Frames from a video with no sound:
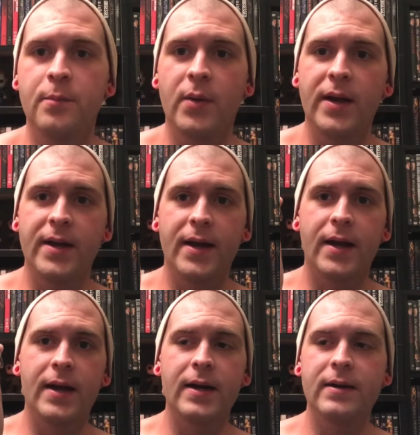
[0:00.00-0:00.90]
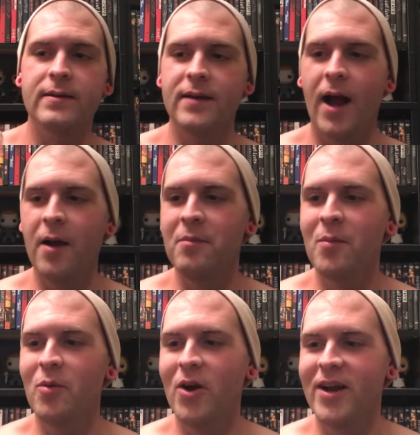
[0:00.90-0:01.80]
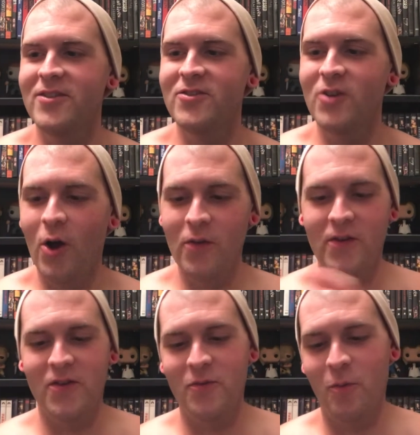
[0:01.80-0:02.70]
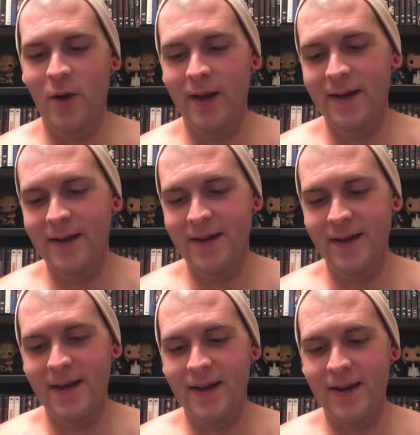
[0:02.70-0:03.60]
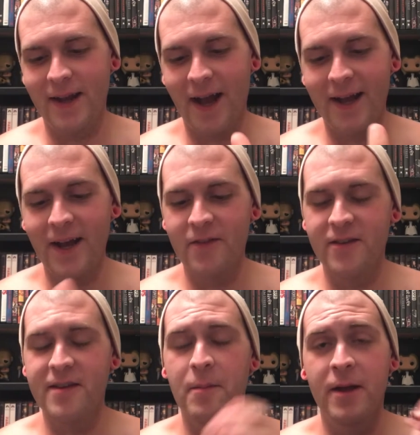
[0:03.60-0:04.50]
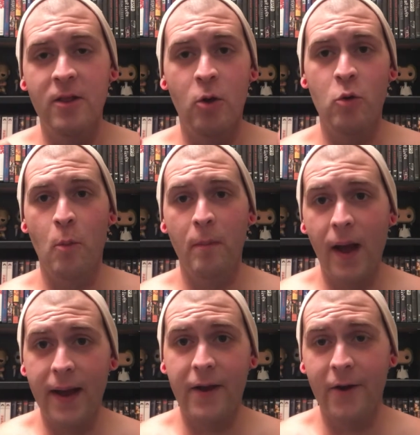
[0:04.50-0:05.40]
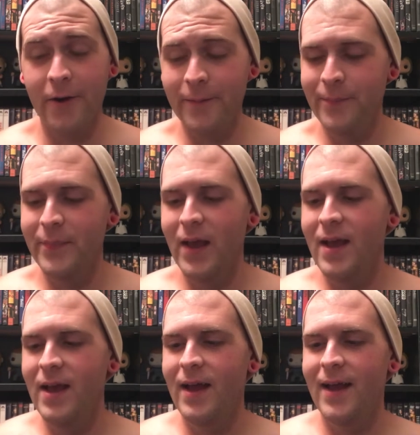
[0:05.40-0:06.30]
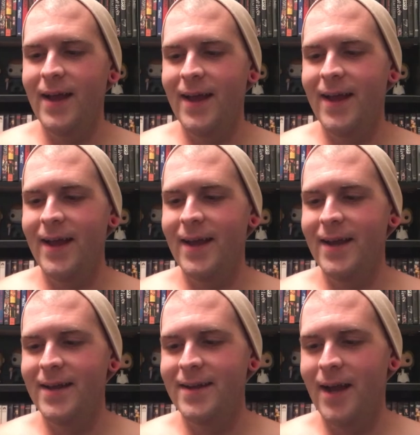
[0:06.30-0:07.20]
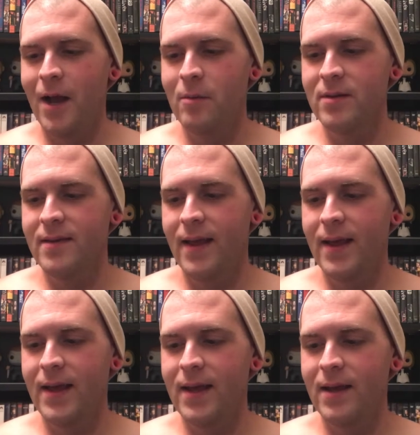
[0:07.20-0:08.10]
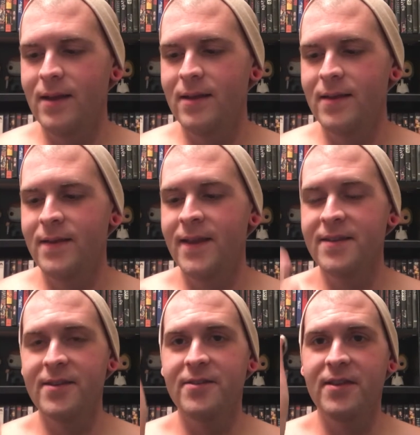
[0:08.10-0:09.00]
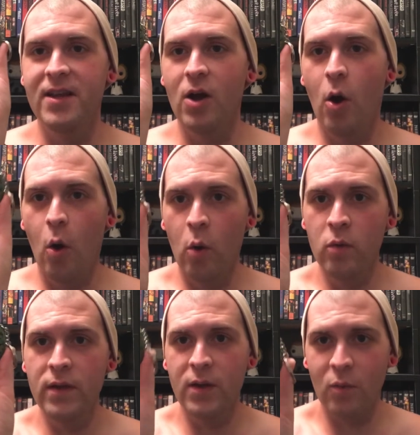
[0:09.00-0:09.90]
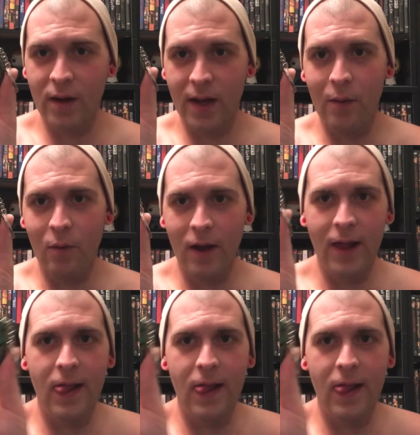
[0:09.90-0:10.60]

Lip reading: But I remember I saw this one. I got this at my local Meijer, and I was like, this is the only one I want.